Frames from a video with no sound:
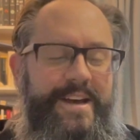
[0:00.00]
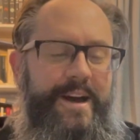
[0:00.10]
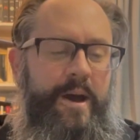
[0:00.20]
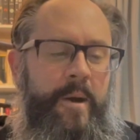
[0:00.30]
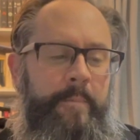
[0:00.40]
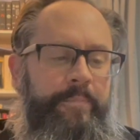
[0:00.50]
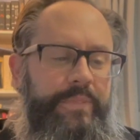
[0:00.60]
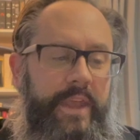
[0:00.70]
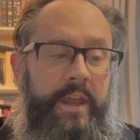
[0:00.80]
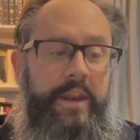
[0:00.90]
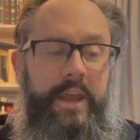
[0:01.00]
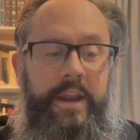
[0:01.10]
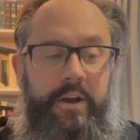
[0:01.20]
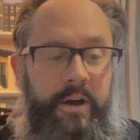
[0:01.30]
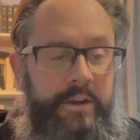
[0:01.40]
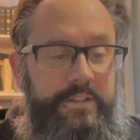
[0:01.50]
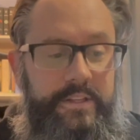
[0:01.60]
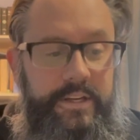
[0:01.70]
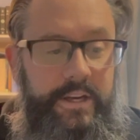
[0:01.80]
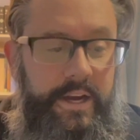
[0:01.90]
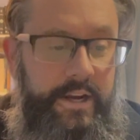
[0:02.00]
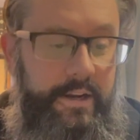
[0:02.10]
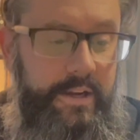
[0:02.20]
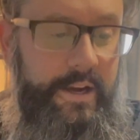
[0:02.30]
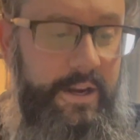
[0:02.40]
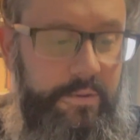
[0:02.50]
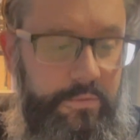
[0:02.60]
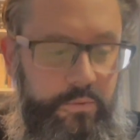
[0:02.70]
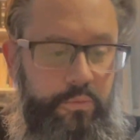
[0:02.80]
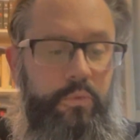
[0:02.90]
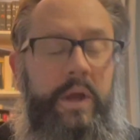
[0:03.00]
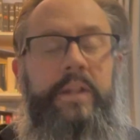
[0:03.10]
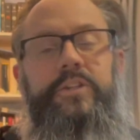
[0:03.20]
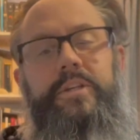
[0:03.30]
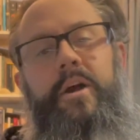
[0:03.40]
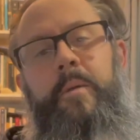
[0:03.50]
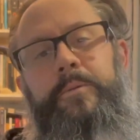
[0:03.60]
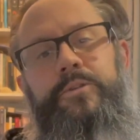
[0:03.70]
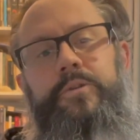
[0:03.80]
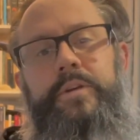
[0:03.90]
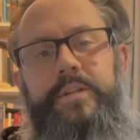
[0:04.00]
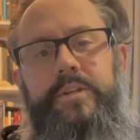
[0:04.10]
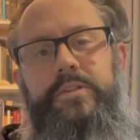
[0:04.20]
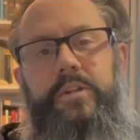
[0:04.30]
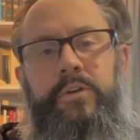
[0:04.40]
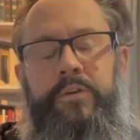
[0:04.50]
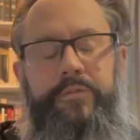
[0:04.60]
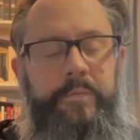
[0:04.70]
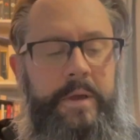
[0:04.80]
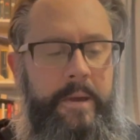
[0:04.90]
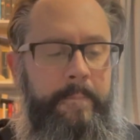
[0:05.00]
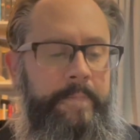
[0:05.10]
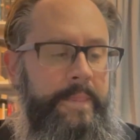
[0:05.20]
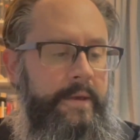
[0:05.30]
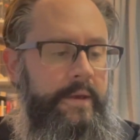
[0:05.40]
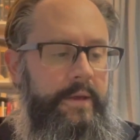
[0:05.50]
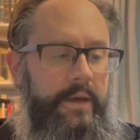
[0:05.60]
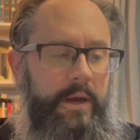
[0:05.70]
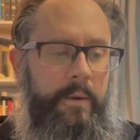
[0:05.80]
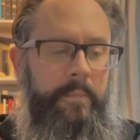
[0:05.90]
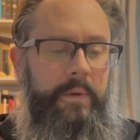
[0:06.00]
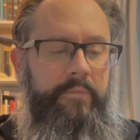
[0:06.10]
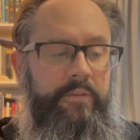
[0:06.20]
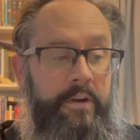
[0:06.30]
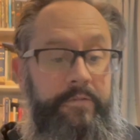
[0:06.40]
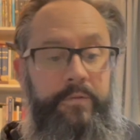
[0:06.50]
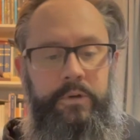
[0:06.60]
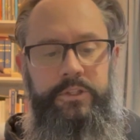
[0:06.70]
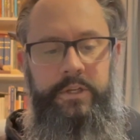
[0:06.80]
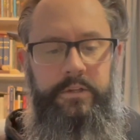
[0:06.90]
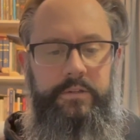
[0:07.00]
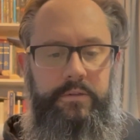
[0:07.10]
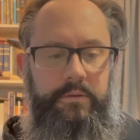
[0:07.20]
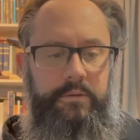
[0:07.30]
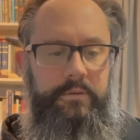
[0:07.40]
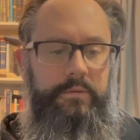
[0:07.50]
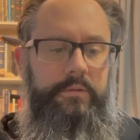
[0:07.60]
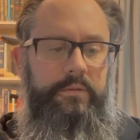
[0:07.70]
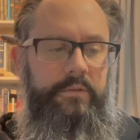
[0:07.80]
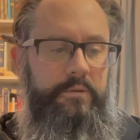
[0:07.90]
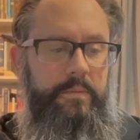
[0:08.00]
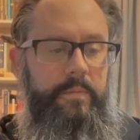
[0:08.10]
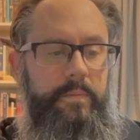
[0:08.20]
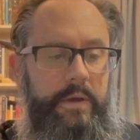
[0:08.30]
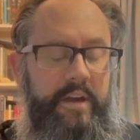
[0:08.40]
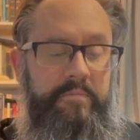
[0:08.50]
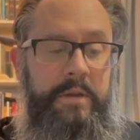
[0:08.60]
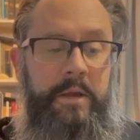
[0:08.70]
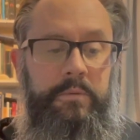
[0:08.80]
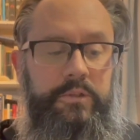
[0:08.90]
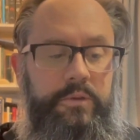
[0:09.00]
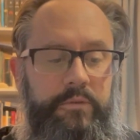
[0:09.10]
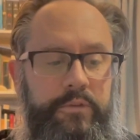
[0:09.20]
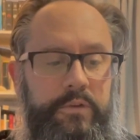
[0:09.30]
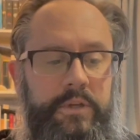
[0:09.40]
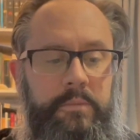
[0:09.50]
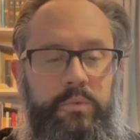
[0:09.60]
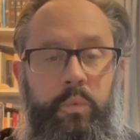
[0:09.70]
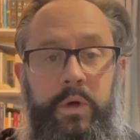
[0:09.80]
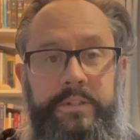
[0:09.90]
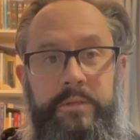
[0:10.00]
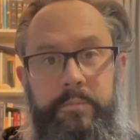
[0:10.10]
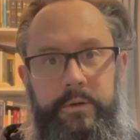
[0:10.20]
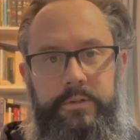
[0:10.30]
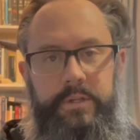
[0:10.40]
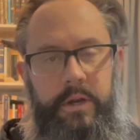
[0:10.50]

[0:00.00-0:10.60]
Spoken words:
And honestly, I relish the opportunities to learn from him. I'm very fortunate to have been able to a few times, once in person.